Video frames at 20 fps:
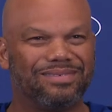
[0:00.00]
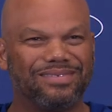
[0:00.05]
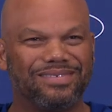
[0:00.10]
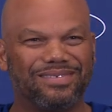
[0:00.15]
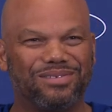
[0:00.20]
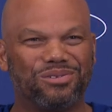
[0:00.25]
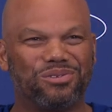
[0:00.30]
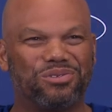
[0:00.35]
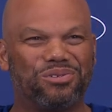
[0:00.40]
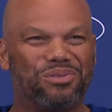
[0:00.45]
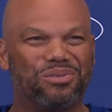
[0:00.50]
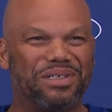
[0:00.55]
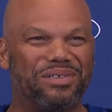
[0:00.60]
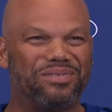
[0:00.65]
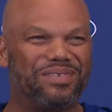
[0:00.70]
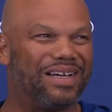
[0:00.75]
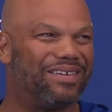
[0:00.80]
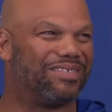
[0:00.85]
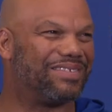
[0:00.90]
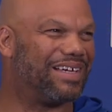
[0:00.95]
it was
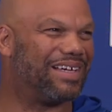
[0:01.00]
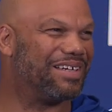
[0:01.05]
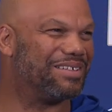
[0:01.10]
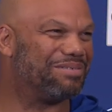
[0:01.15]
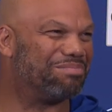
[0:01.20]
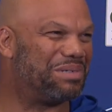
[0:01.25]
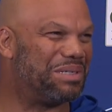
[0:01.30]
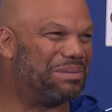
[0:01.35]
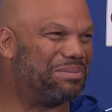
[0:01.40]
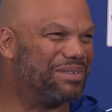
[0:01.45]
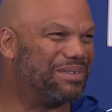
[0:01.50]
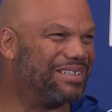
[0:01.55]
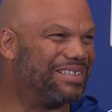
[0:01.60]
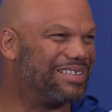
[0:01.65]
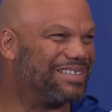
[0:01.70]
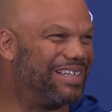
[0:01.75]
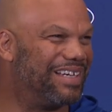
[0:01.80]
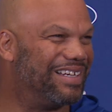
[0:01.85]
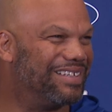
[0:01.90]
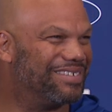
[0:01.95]
25,000 people in the
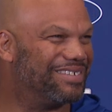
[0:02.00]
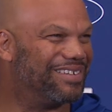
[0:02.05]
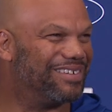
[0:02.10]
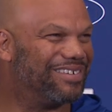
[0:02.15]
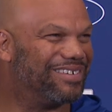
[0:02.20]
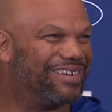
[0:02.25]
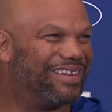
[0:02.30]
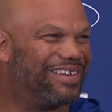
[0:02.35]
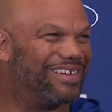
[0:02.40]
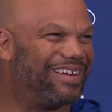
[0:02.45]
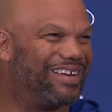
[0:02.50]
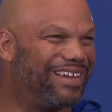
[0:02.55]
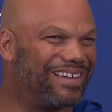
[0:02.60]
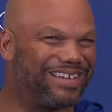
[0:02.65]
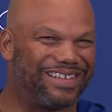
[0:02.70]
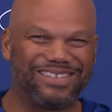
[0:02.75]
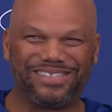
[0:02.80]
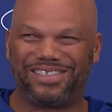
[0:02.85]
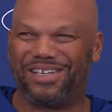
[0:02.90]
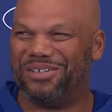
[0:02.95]
stands the other day. Like,
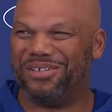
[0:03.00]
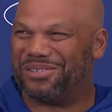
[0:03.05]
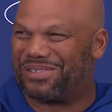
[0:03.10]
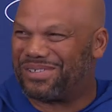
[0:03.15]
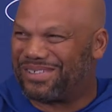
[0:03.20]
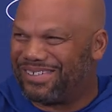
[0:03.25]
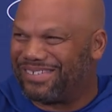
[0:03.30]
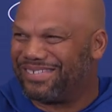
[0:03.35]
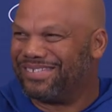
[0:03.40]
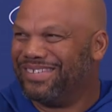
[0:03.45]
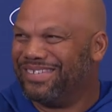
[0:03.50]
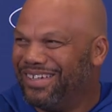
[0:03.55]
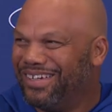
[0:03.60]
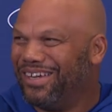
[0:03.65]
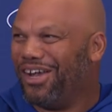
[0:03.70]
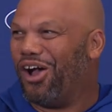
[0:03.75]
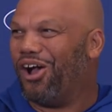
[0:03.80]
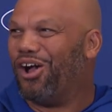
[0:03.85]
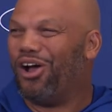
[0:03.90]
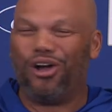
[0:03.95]
he's used to
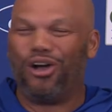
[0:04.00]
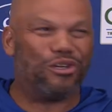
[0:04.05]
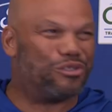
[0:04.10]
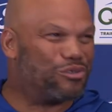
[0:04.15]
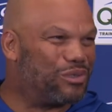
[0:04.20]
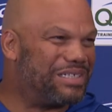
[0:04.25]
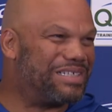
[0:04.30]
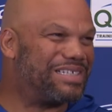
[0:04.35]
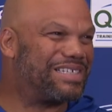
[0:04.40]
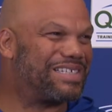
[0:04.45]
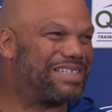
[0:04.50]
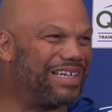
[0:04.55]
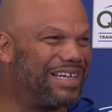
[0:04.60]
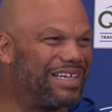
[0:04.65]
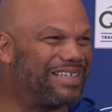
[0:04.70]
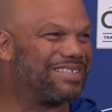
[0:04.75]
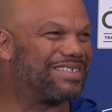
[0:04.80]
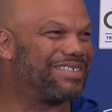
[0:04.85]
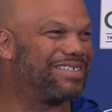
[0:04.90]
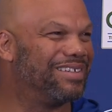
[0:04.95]

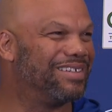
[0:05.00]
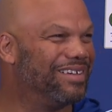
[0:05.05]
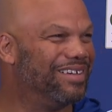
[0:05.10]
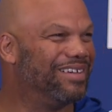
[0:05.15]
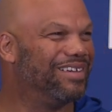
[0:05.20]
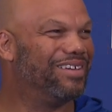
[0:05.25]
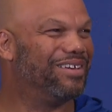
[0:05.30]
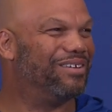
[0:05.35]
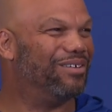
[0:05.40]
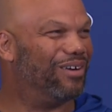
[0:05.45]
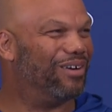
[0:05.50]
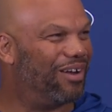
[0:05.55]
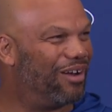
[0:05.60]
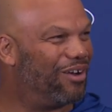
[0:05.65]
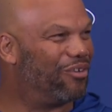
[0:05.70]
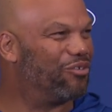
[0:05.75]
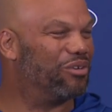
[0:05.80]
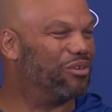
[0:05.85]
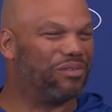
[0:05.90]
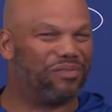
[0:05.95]
106, you know,
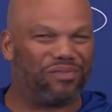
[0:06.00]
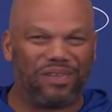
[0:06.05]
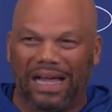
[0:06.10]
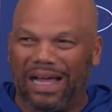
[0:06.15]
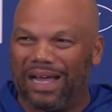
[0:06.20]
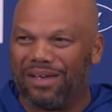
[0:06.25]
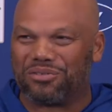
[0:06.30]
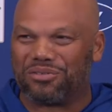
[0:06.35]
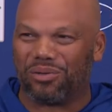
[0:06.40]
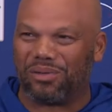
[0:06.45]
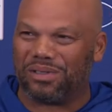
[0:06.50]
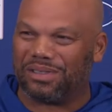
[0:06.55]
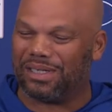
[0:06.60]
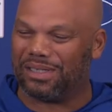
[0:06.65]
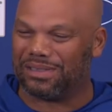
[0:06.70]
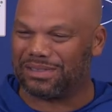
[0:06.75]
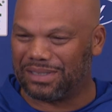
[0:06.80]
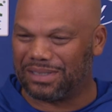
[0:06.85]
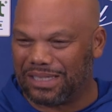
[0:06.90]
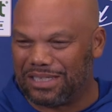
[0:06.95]
105. So it
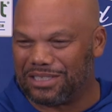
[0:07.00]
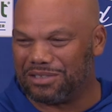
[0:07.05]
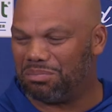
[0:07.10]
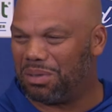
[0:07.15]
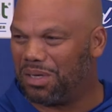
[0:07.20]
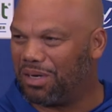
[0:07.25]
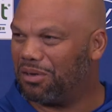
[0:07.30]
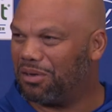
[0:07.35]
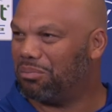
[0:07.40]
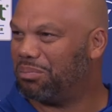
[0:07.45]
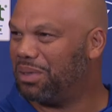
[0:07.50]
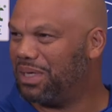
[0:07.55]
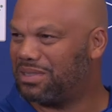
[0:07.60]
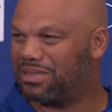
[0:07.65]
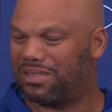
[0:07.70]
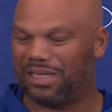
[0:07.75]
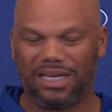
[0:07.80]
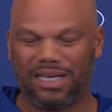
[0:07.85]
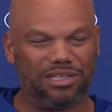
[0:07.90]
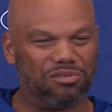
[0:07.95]
doesn't, he's been on the big
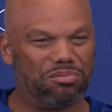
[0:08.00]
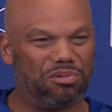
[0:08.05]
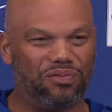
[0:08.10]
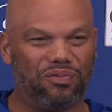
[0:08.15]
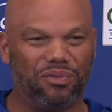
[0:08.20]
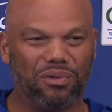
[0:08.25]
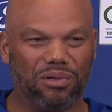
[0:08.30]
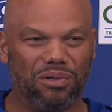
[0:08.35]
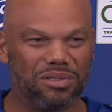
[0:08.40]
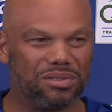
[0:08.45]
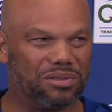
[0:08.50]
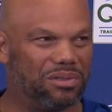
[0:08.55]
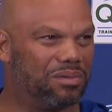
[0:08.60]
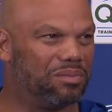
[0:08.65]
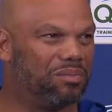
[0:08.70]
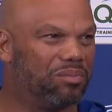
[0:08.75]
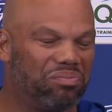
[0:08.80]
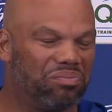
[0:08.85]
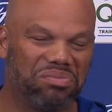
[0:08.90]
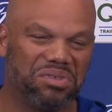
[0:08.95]
stage before. So
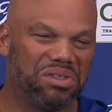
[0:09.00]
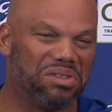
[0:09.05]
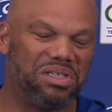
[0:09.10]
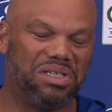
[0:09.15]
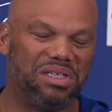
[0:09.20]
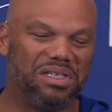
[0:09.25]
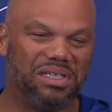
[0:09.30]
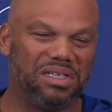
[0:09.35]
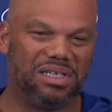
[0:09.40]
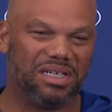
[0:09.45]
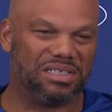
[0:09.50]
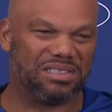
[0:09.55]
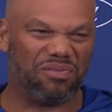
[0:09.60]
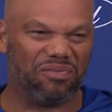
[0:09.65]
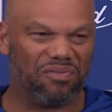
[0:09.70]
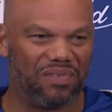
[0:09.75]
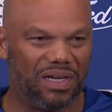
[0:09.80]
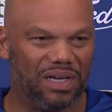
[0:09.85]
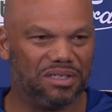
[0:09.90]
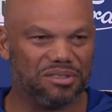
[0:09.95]
it doesn't
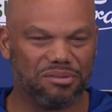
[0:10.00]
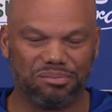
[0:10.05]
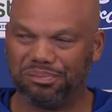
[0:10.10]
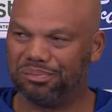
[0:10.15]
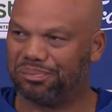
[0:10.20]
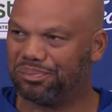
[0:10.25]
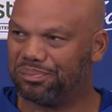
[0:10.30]
faze him.